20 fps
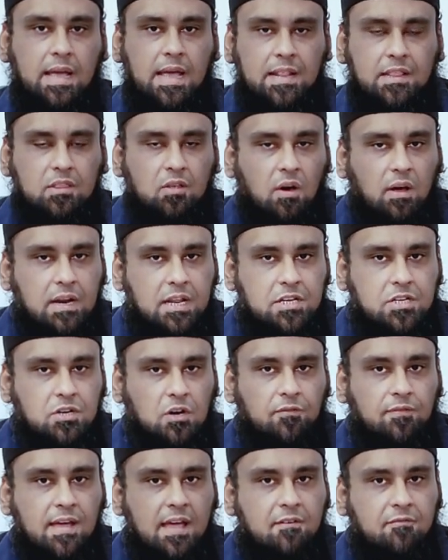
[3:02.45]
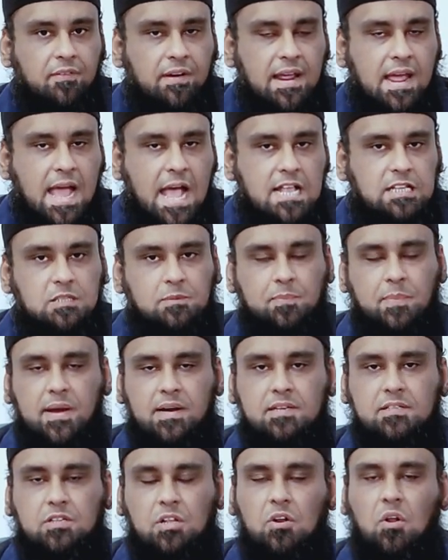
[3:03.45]
a knowledge of every
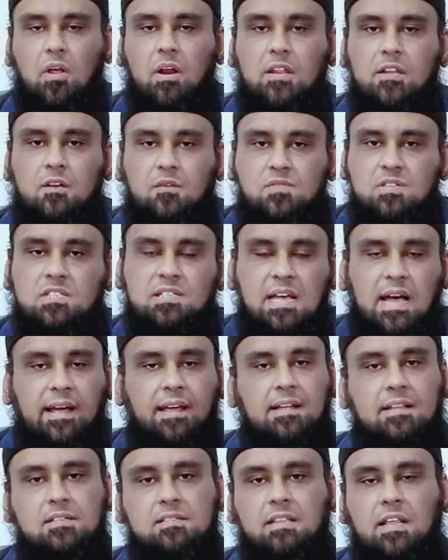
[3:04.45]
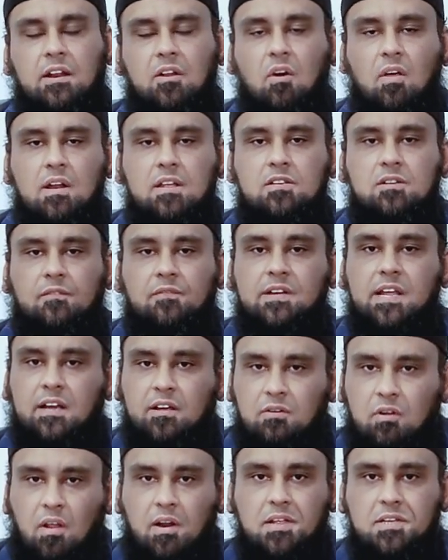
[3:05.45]
aspects, the knowledge of science, the knowledge of
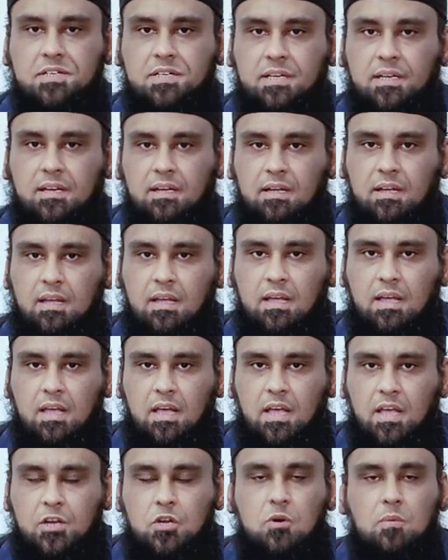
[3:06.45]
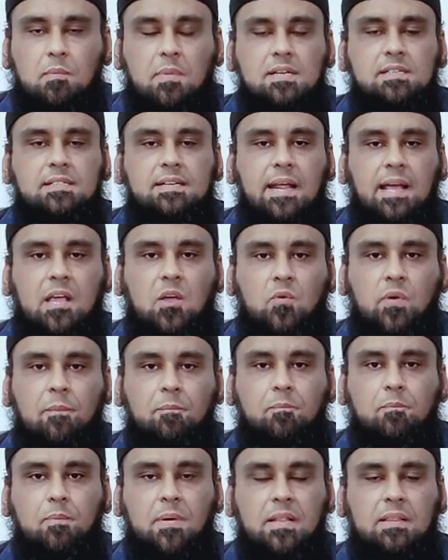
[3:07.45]
technology. You must
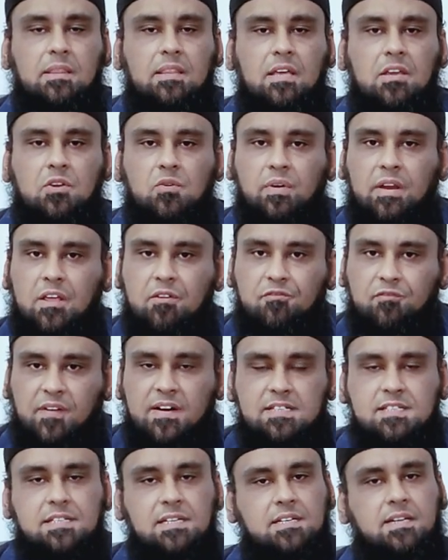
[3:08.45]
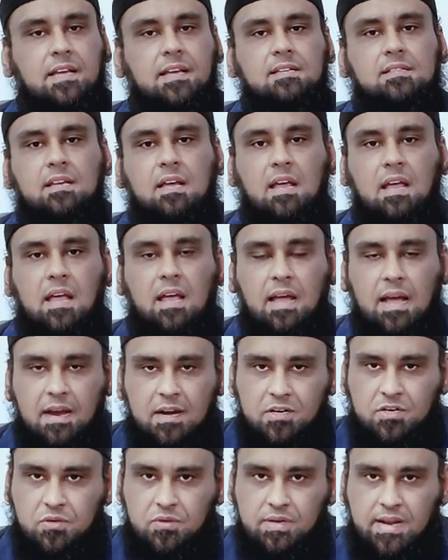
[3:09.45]
equip with the universities
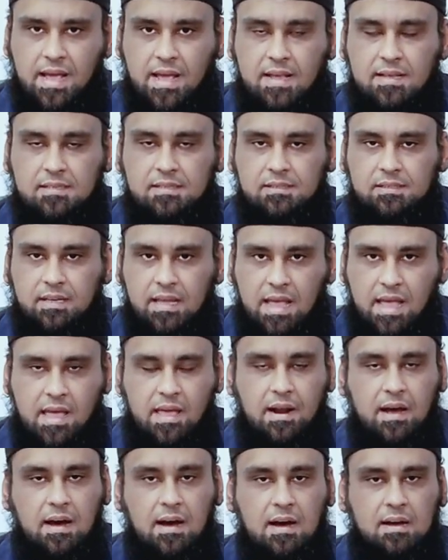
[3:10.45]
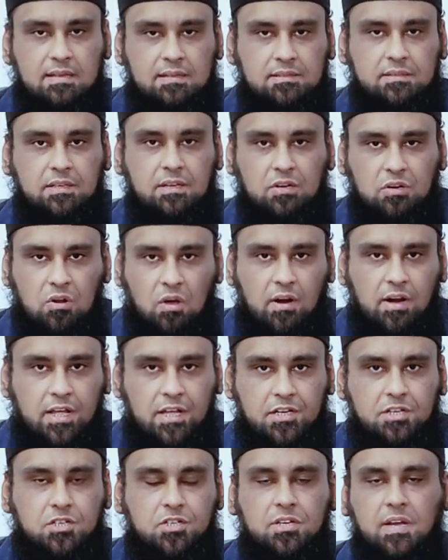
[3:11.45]
and today's eras,
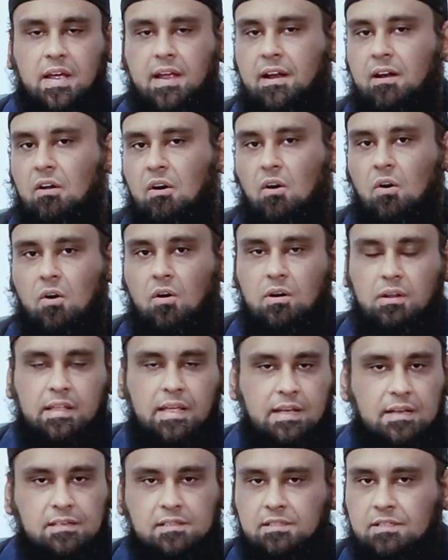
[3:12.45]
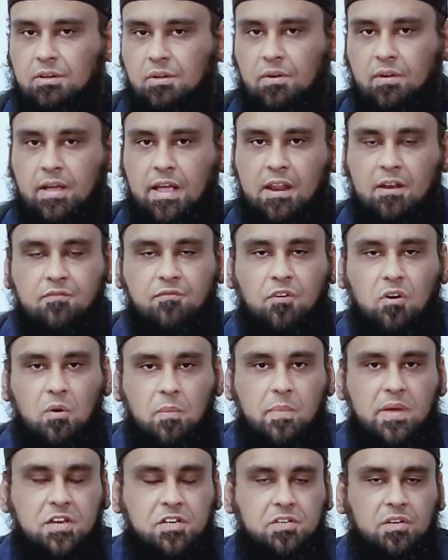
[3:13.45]
knowledge and all things, you know,
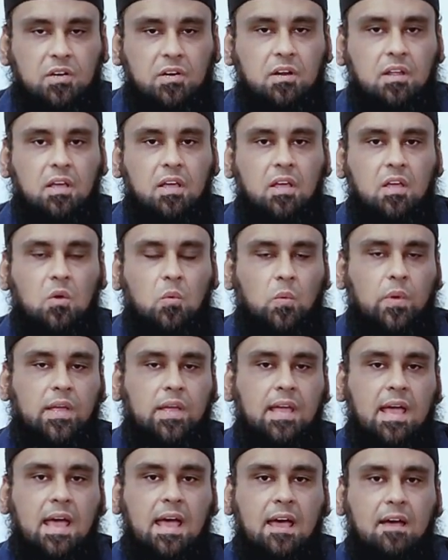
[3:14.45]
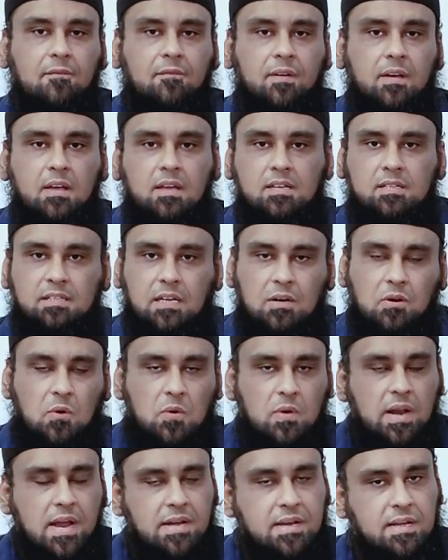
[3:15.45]
information we have
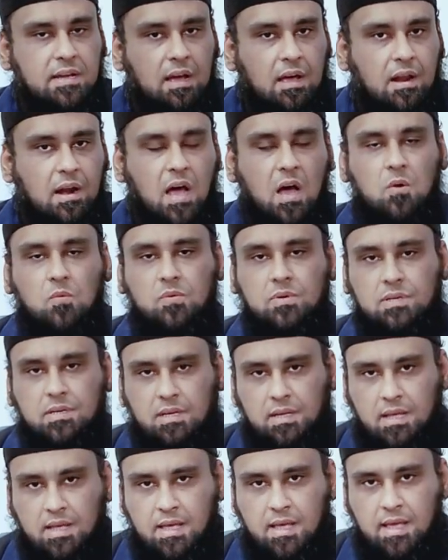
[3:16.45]
circulating around.